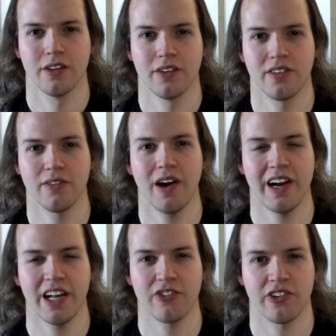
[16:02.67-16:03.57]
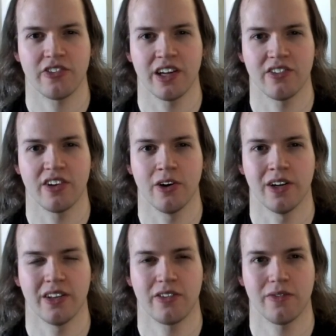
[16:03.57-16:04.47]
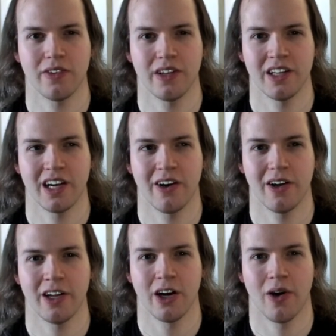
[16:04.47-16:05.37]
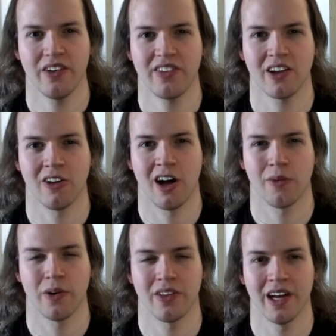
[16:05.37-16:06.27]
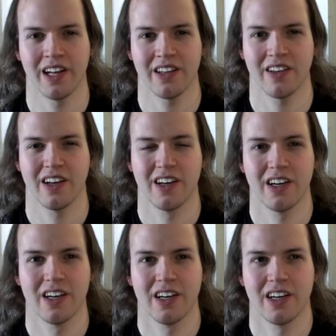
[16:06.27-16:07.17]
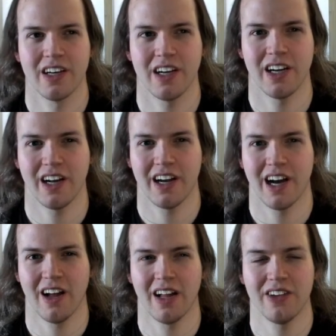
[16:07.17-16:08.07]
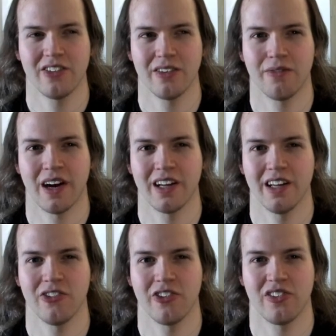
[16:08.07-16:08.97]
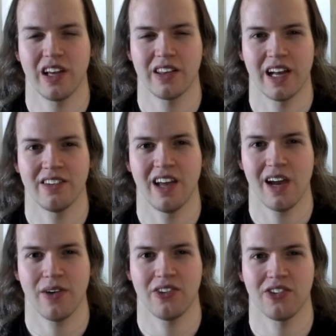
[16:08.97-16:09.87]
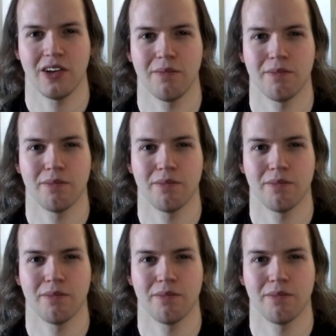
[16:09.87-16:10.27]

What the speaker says: This is a very interesting tune. It's I sing along with it, and I'll actually find it interesting that Dave actually